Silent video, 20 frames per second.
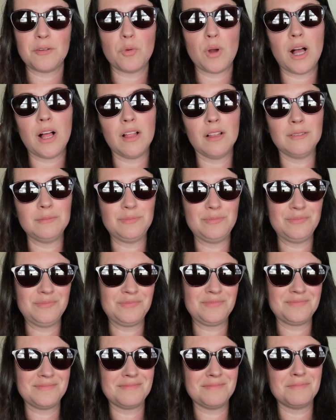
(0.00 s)
Well,
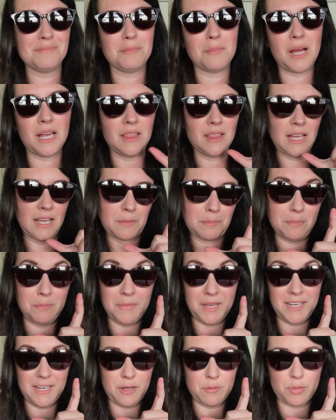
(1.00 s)
my like
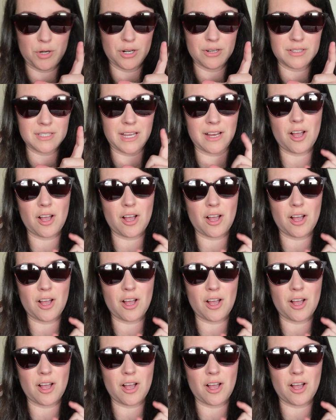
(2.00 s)
mini purse.